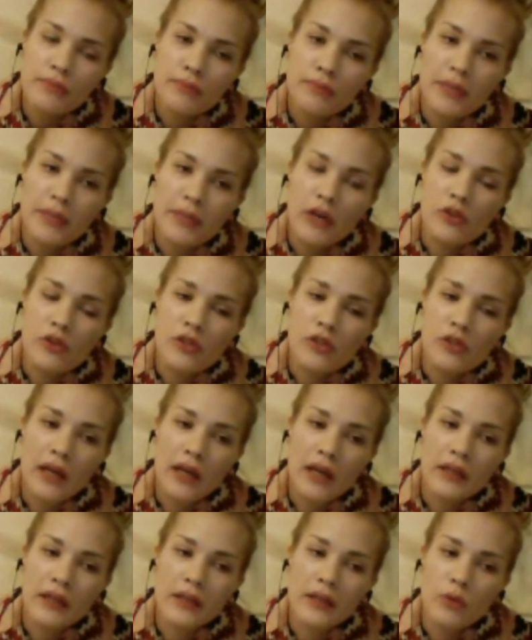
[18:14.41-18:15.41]
because
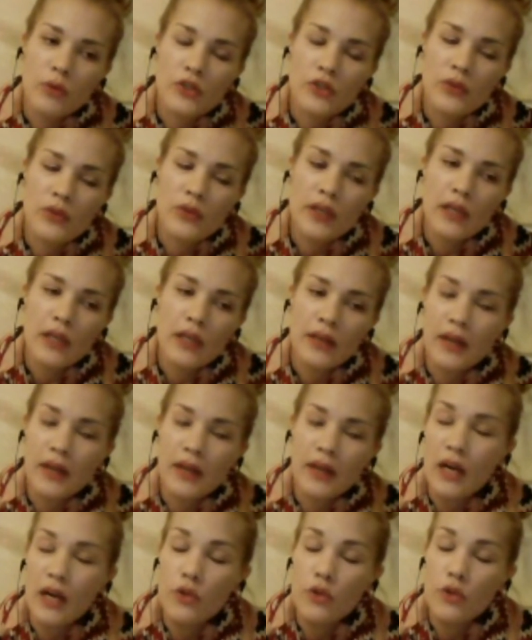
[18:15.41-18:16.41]
I was thinking that
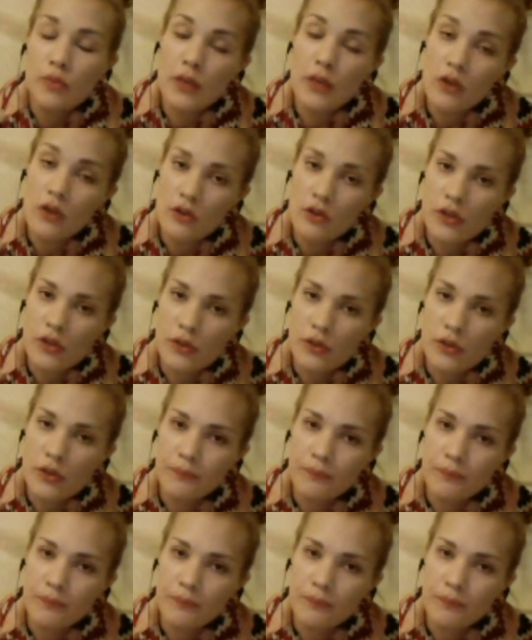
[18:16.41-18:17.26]
I want to be a doctor.